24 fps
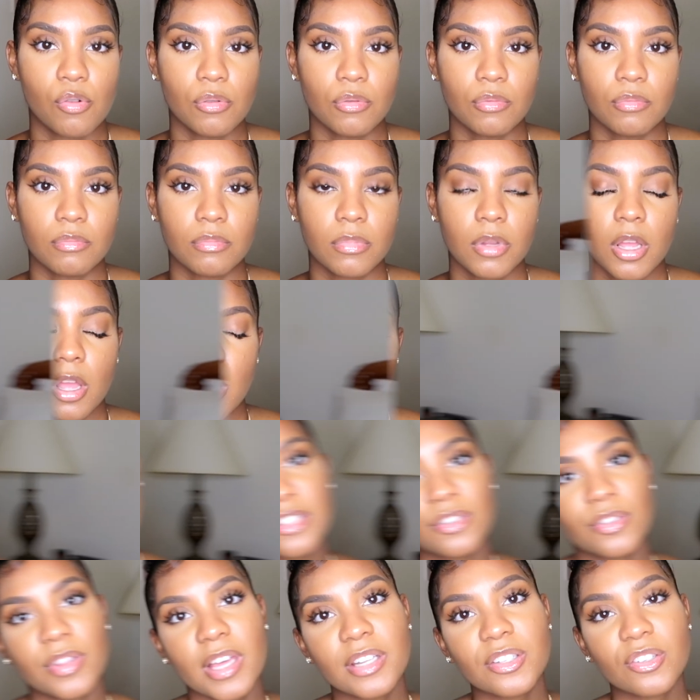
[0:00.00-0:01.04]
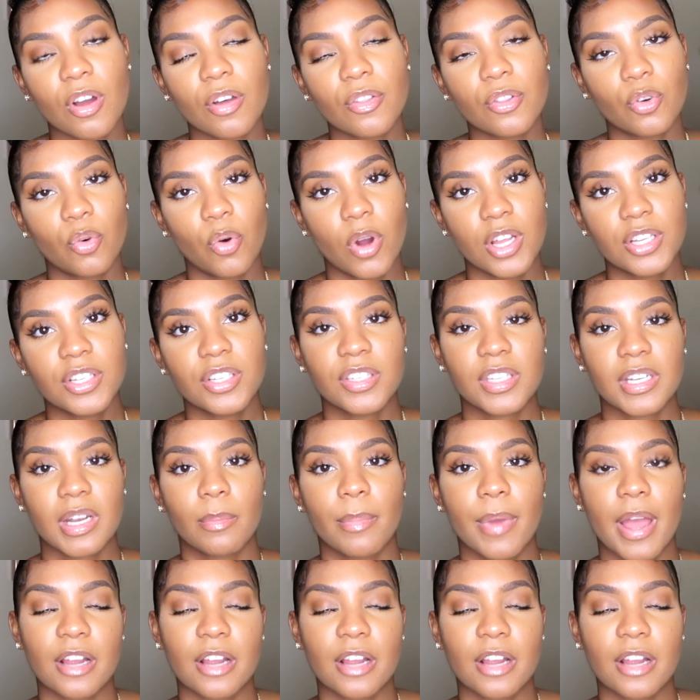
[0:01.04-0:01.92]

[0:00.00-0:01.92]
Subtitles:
All right, guys, so that's all the questions that I'm